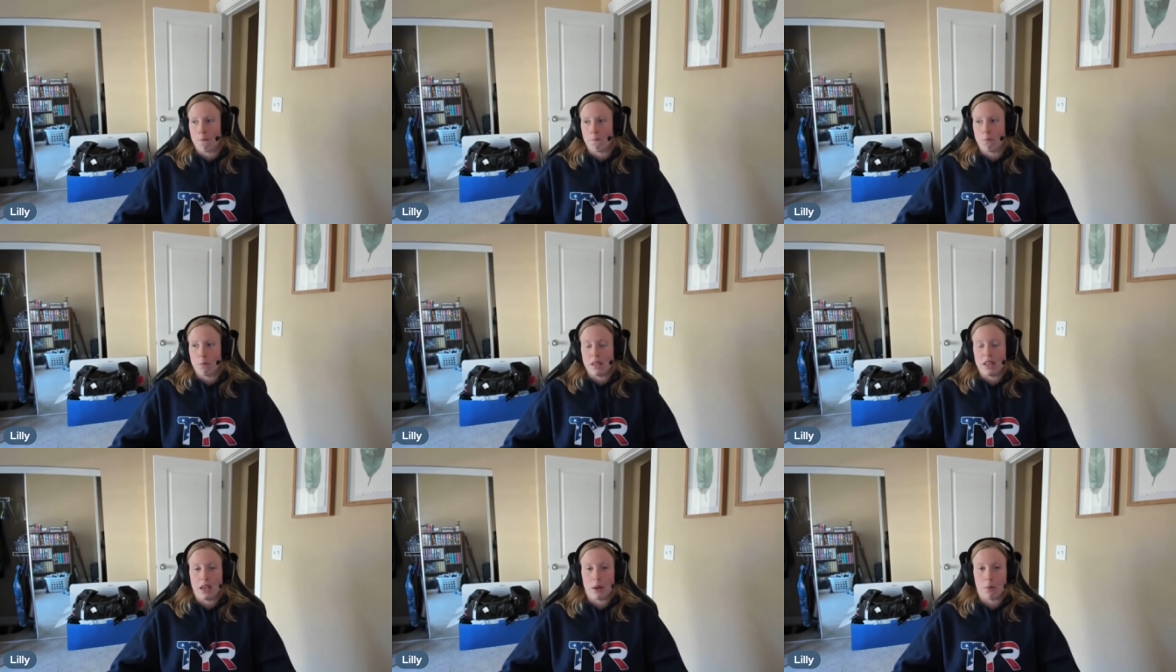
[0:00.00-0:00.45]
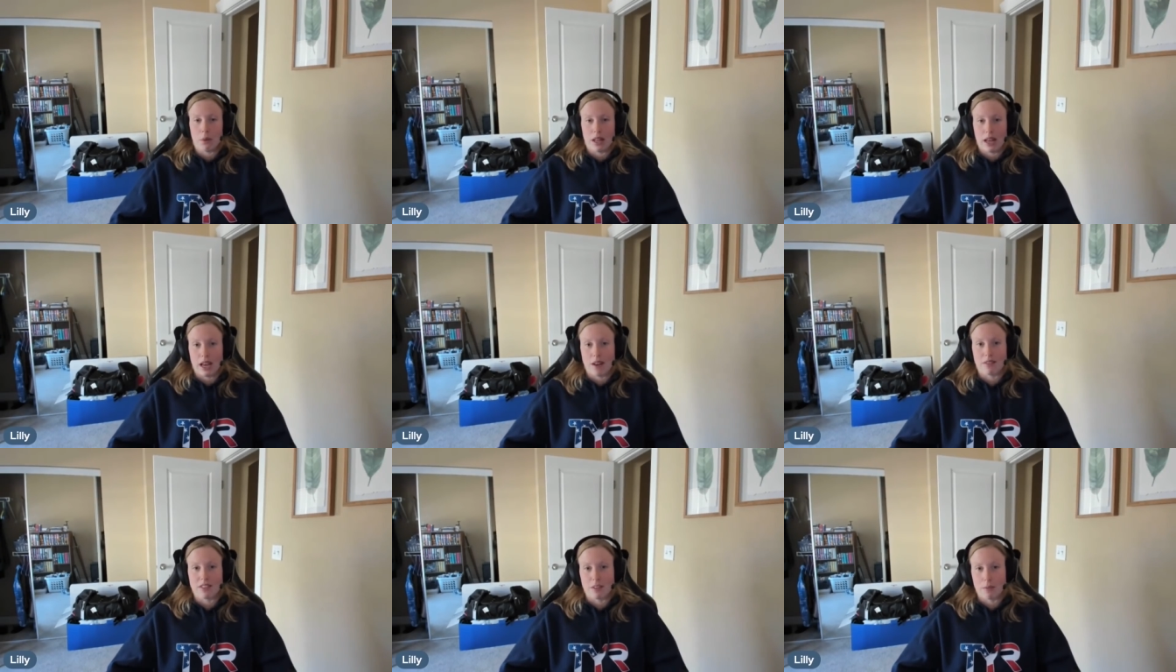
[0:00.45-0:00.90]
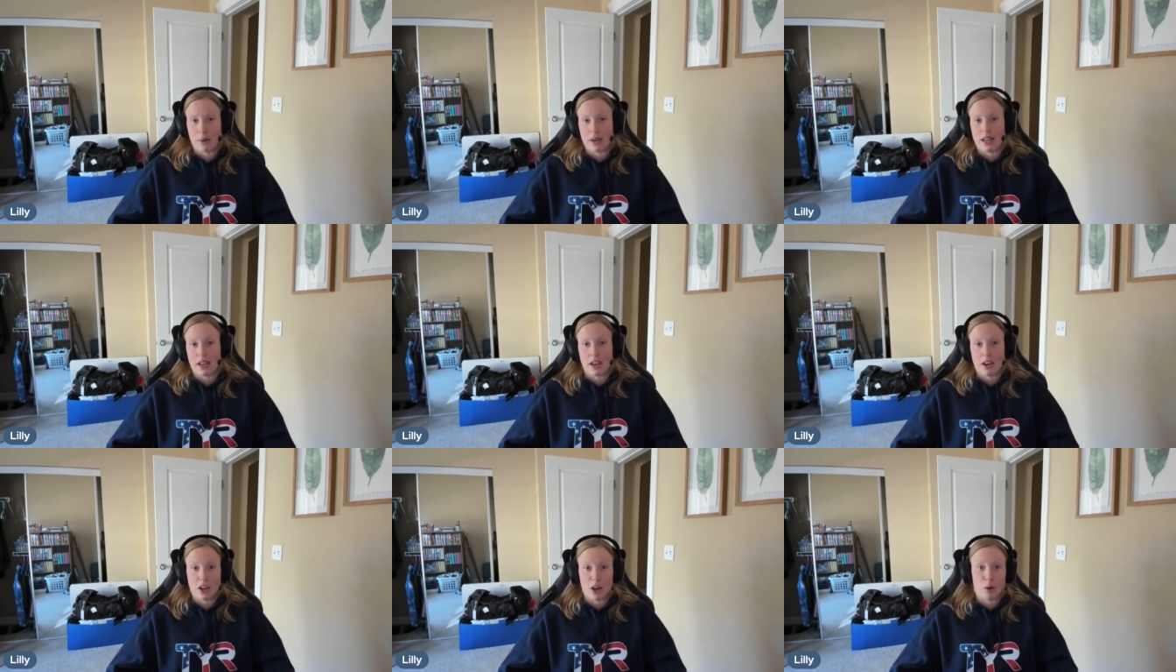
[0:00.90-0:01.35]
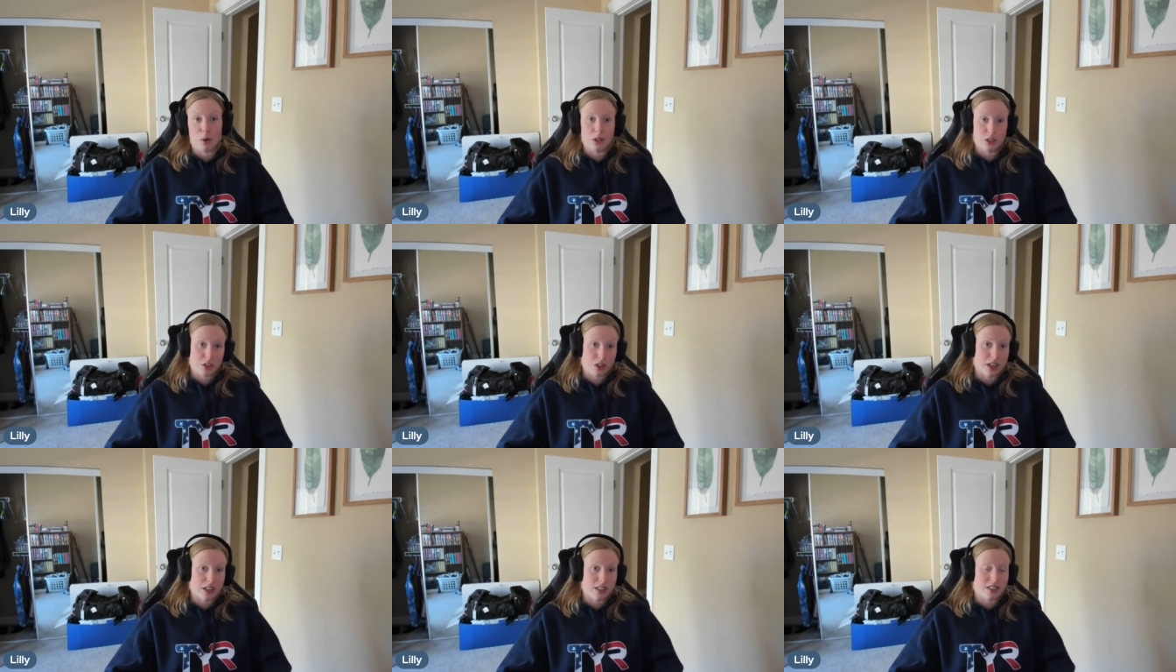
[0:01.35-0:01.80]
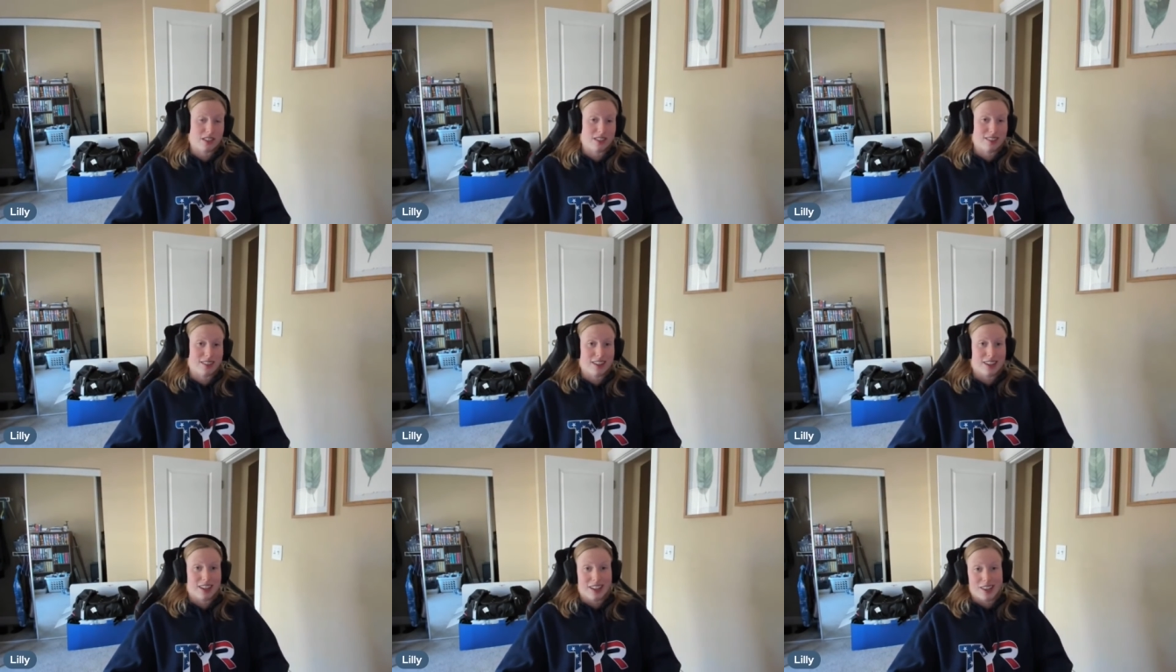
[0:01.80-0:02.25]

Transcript: being able to have somebody I know and trust and